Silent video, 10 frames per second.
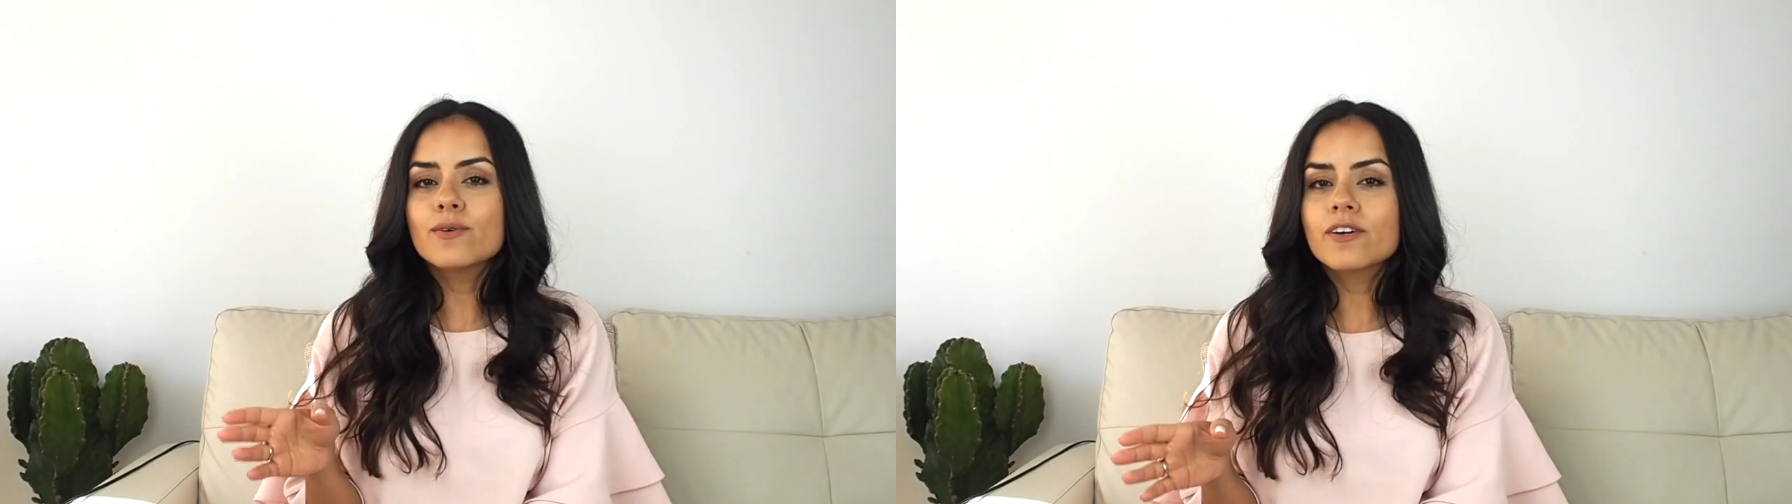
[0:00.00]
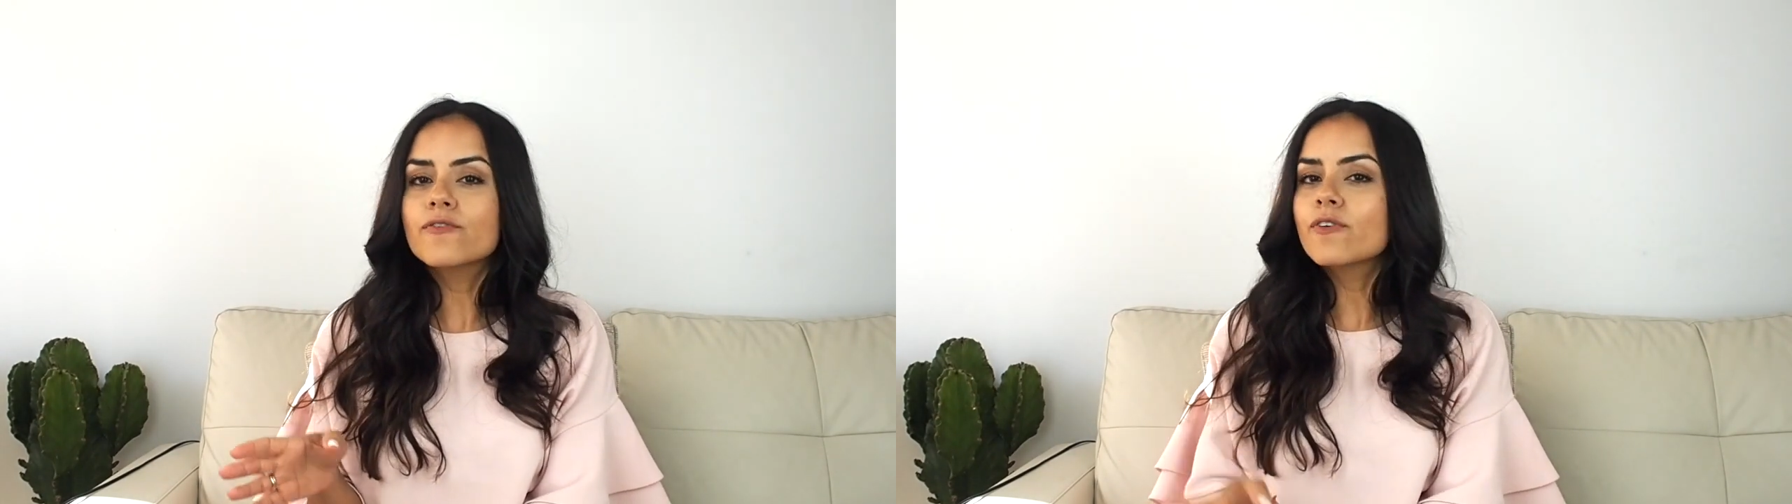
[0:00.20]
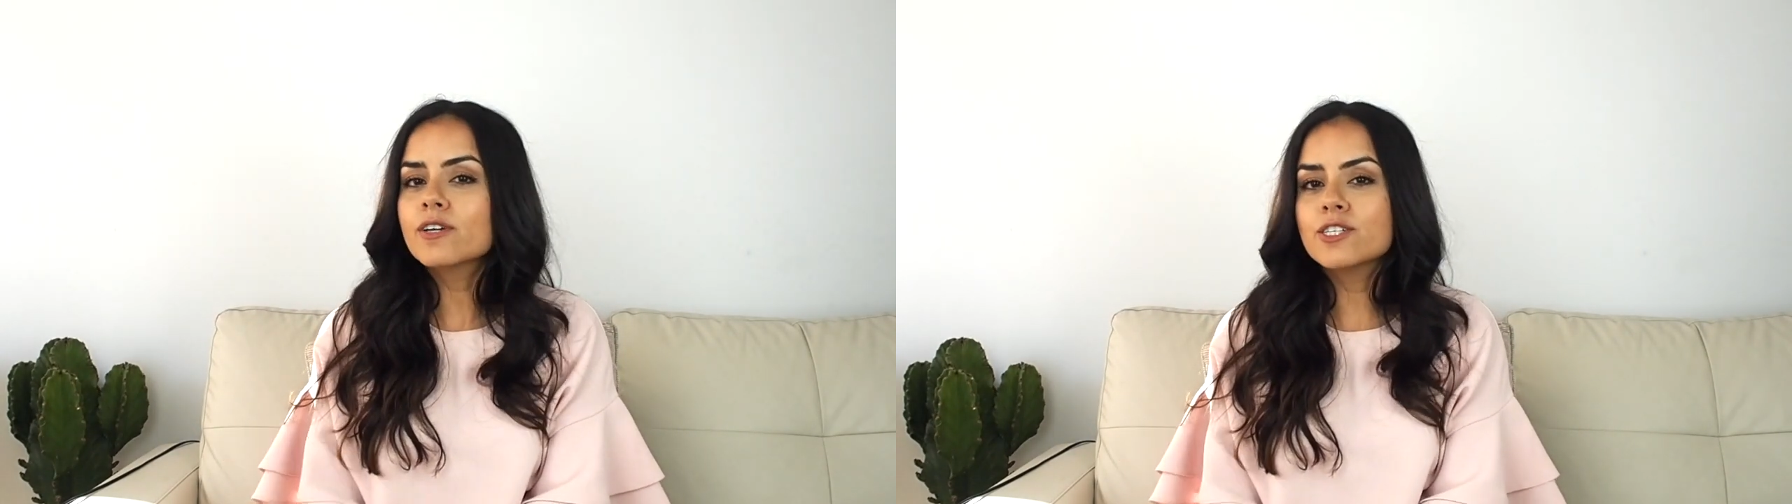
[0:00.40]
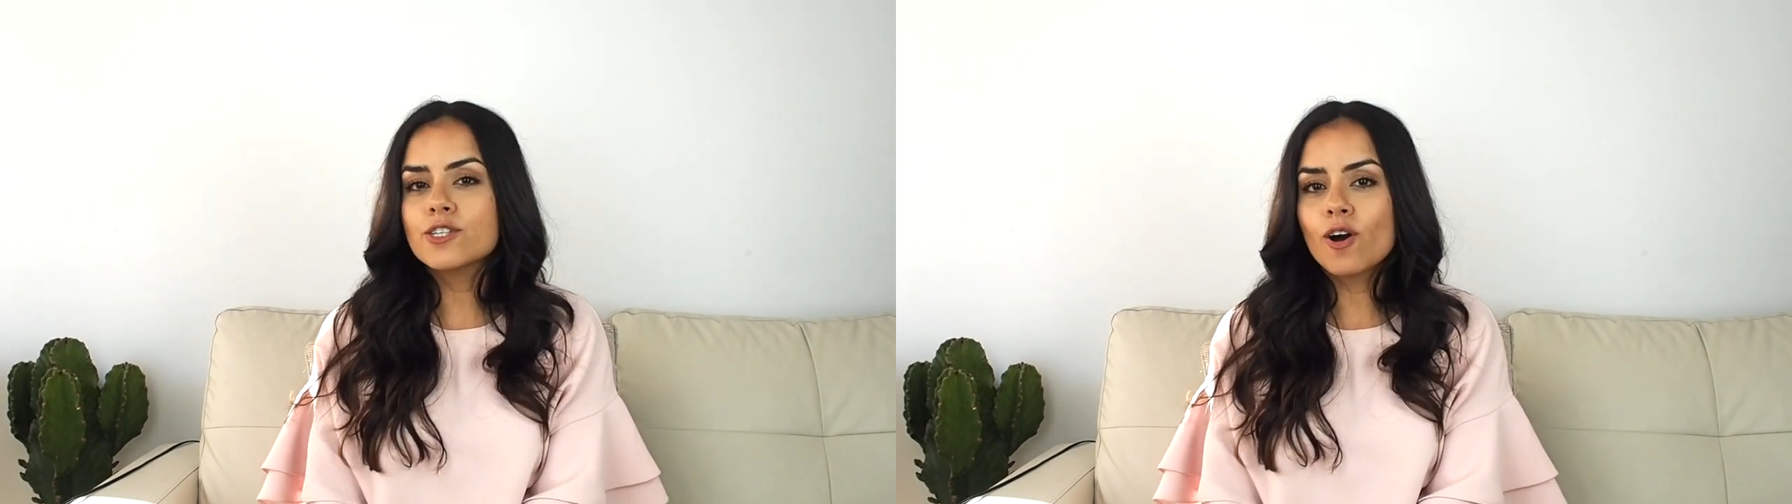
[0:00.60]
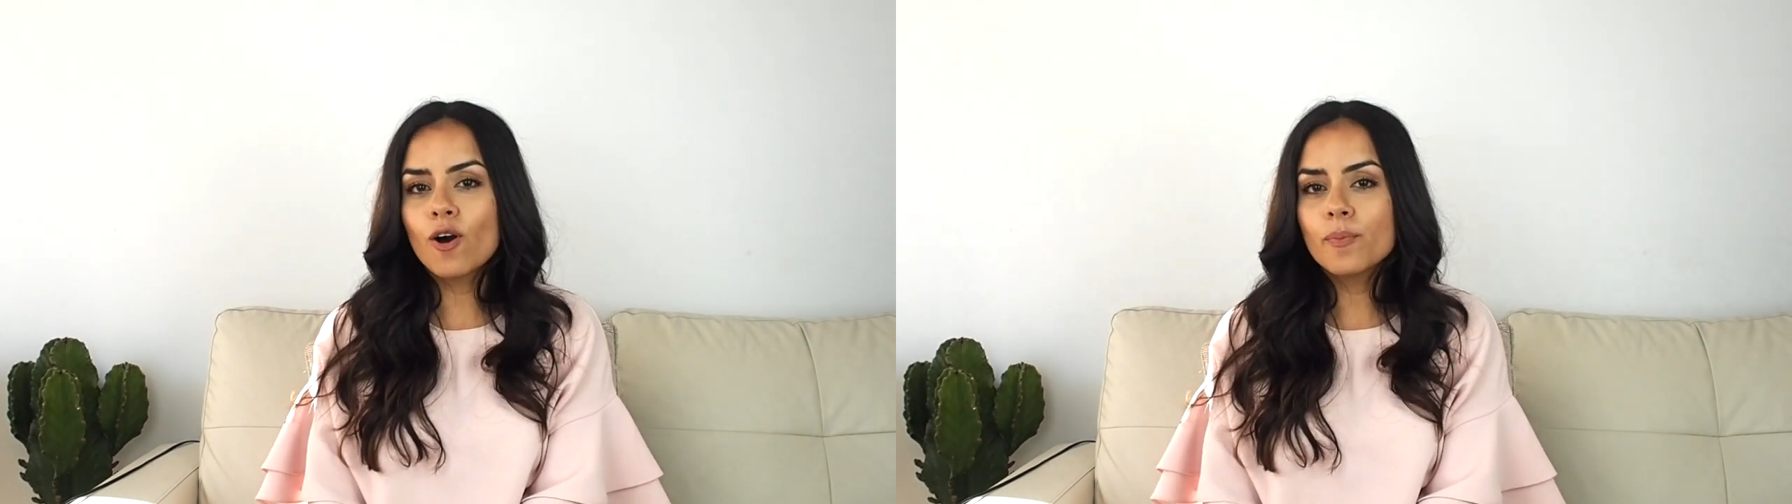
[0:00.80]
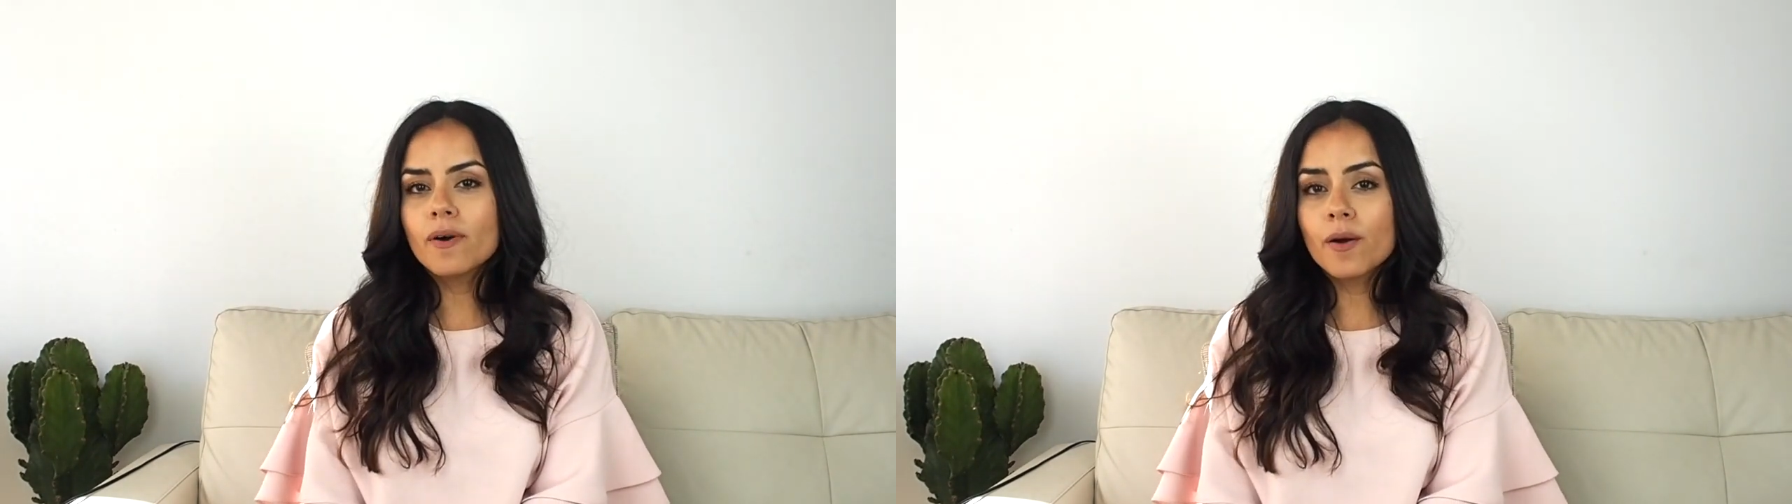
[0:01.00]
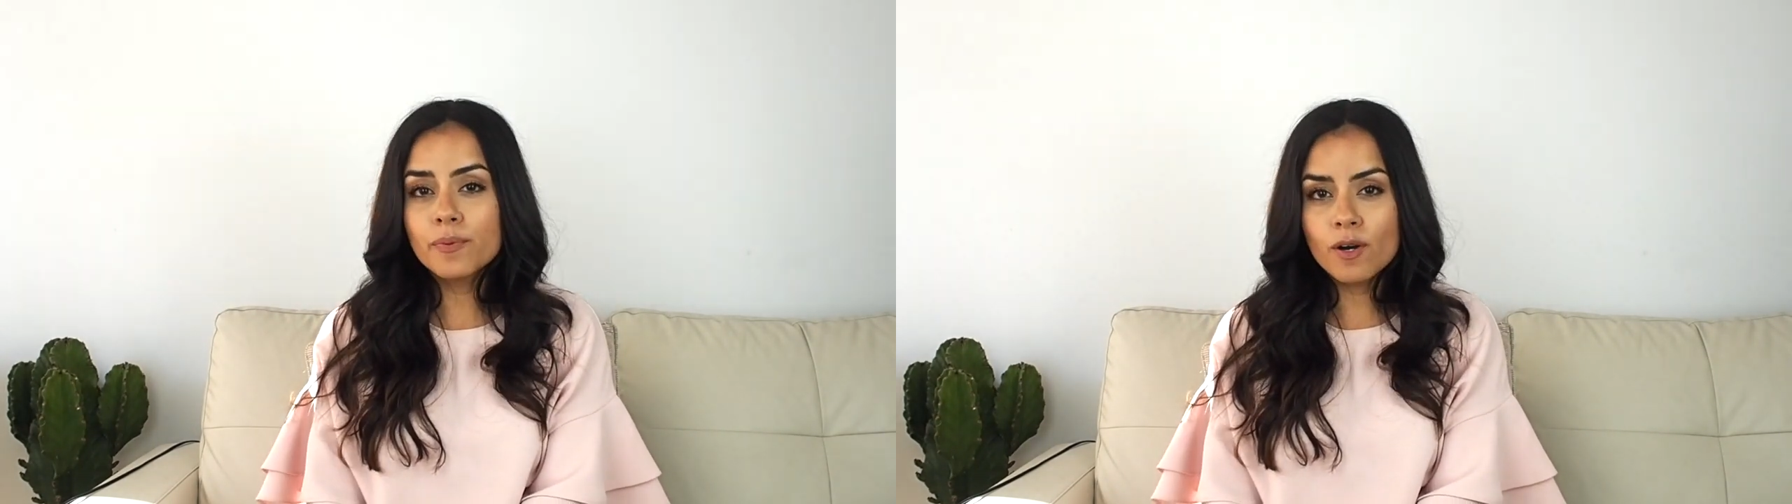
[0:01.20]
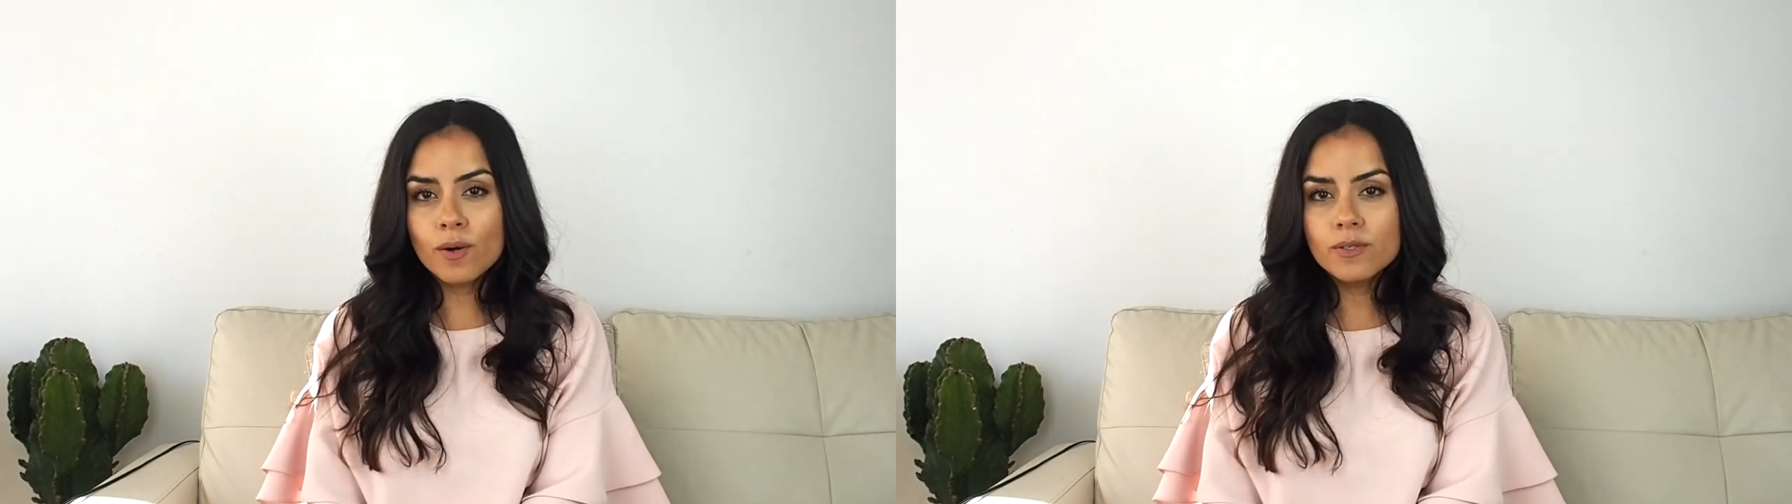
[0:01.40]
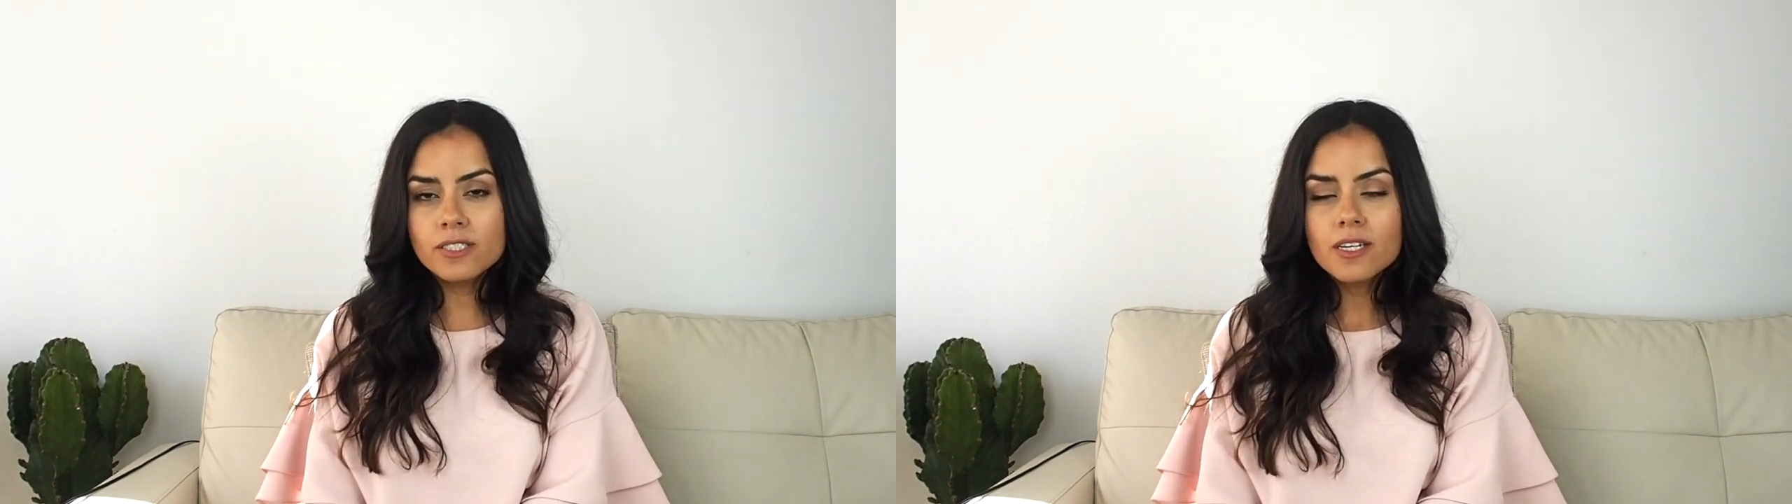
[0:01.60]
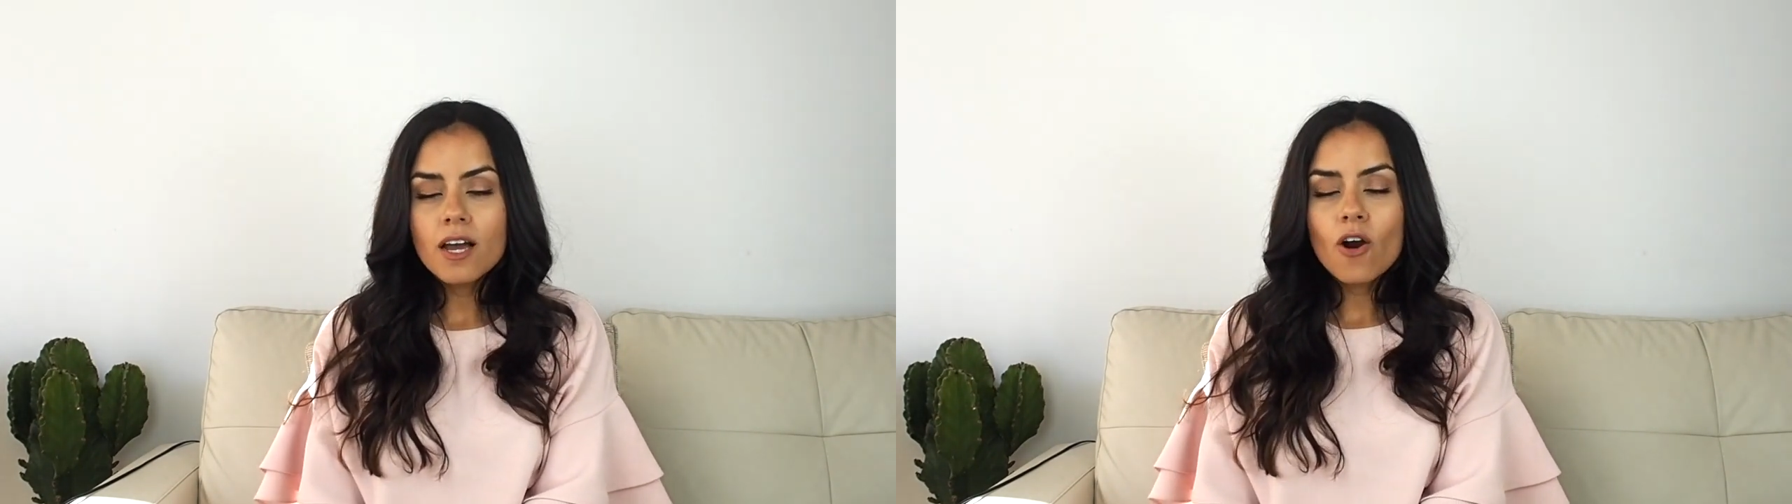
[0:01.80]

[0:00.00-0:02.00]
looking for a job abroad